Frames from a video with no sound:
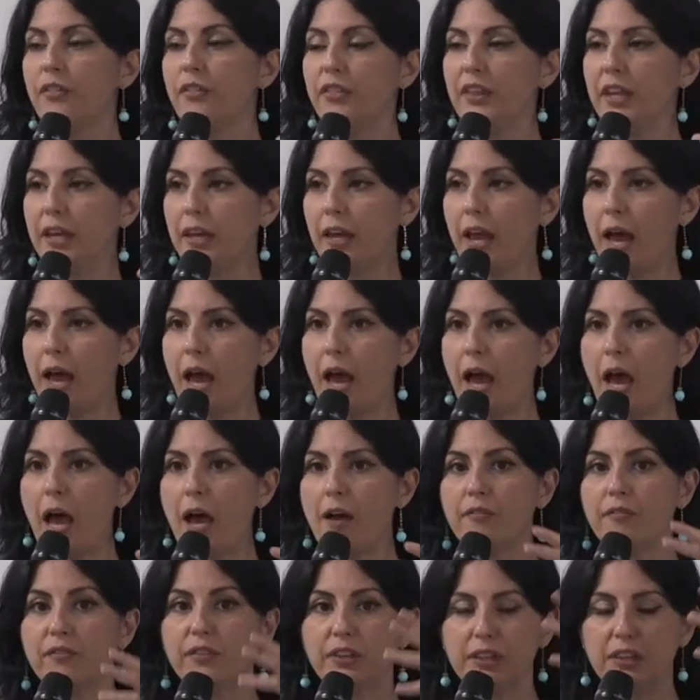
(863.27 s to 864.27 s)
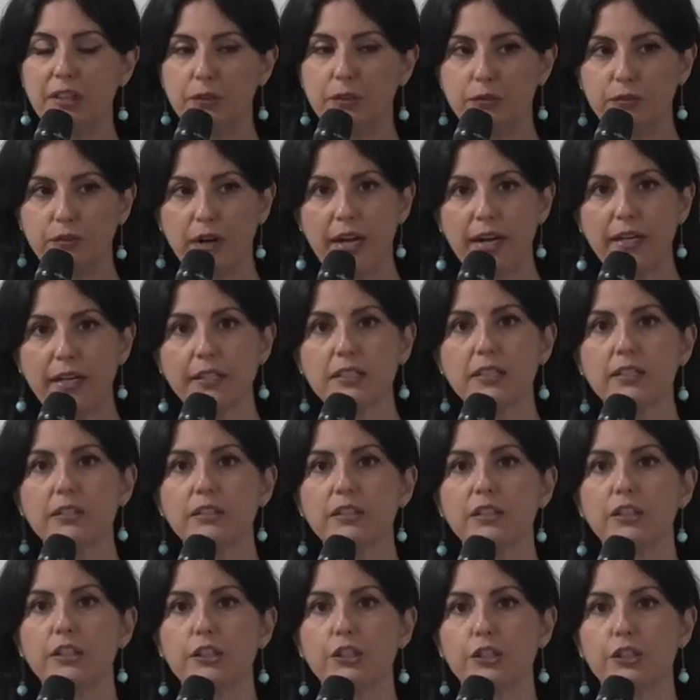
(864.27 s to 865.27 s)
They have the right
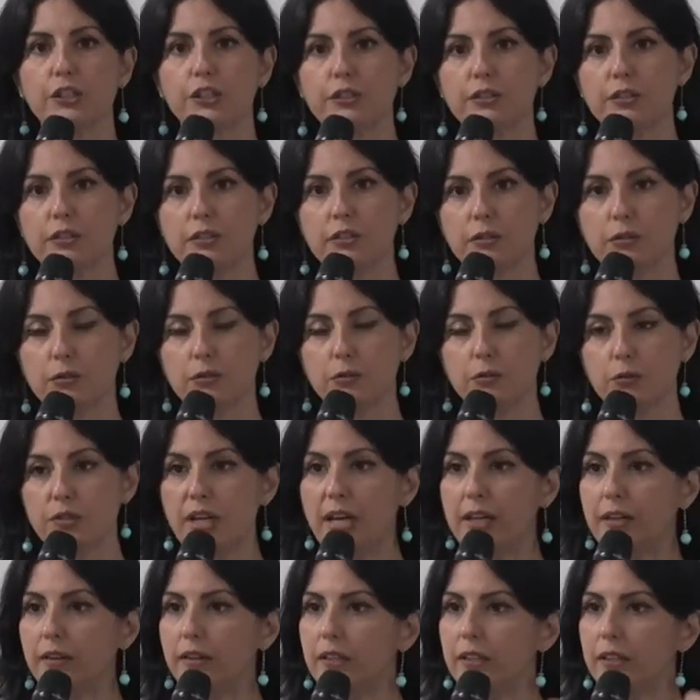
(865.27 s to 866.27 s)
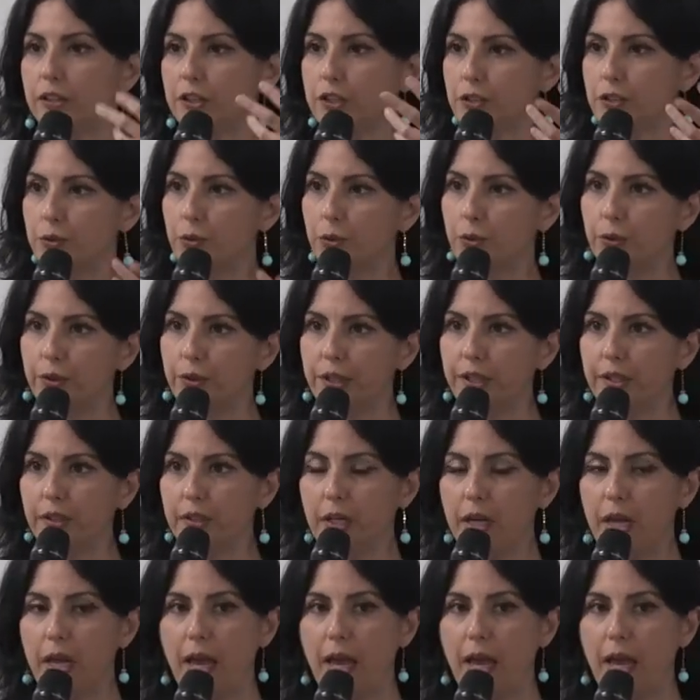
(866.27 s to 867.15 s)
conditions to tell their story